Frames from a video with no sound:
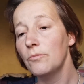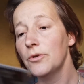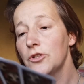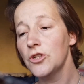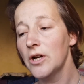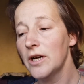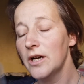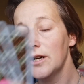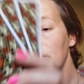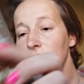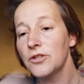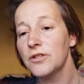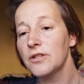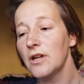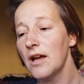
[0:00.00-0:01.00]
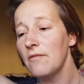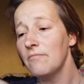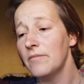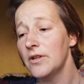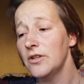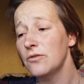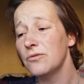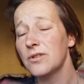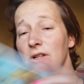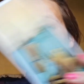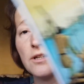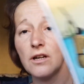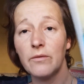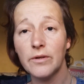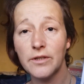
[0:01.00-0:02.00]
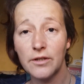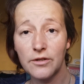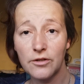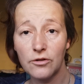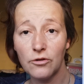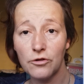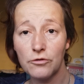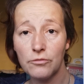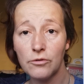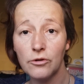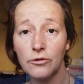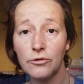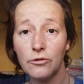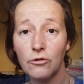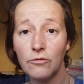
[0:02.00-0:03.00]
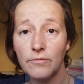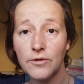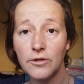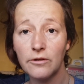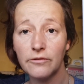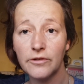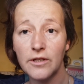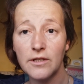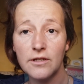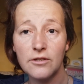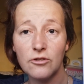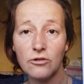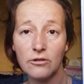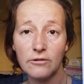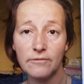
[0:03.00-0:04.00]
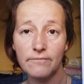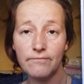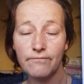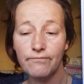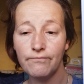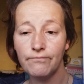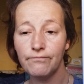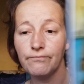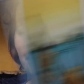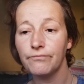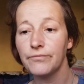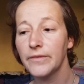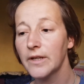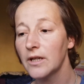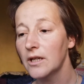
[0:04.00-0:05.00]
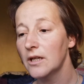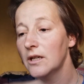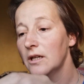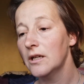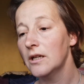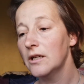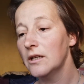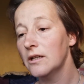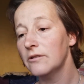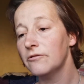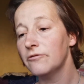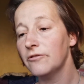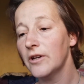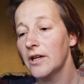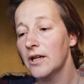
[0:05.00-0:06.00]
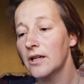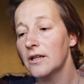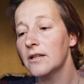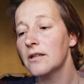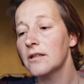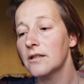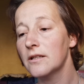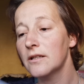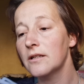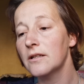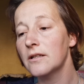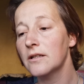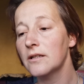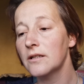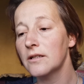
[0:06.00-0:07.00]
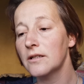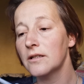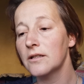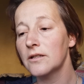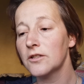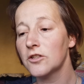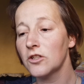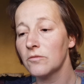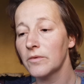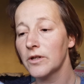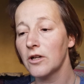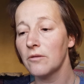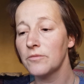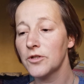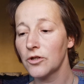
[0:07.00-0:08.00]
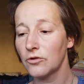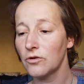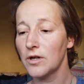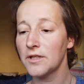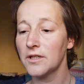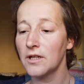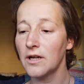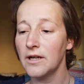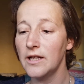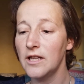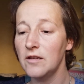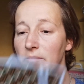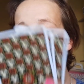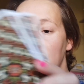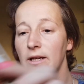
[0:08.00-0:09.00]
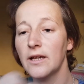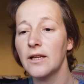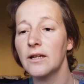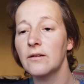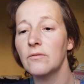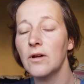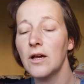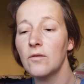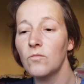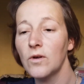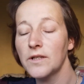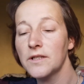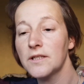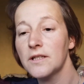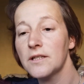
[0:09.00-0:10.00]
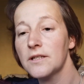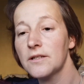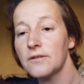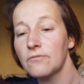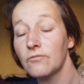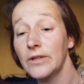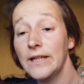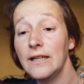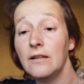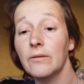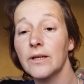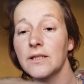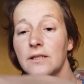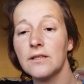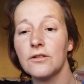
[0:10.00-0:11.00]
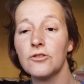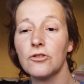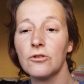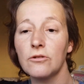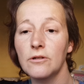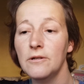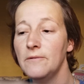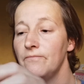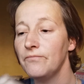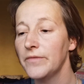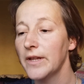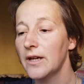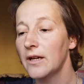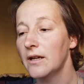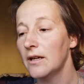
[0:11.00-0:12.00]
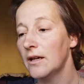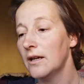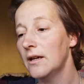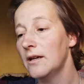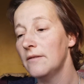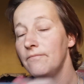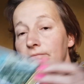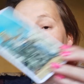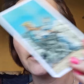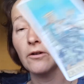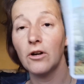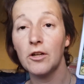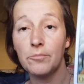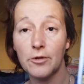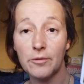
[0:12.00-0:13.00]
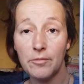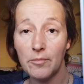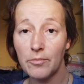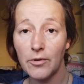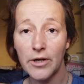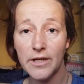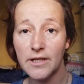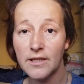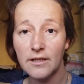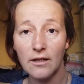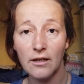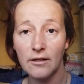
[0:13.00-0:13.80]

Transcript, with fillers: But yeah, I just I haven't been using it, and I want it to go to a good home. So if there's, you know, if uh, someone comes across it on eBay and and wants it, really wants it, you know, um, now I put up a price.